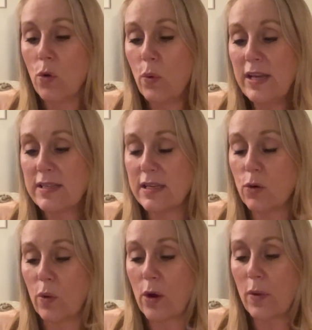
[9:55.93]
We sit
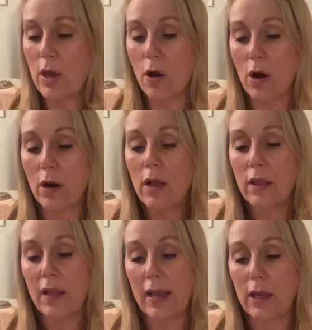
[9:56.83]
where we are,
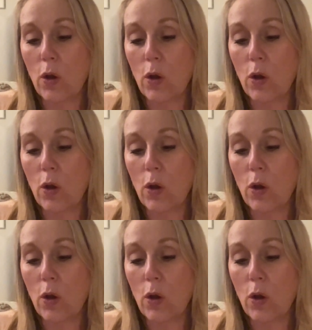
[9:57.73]
like an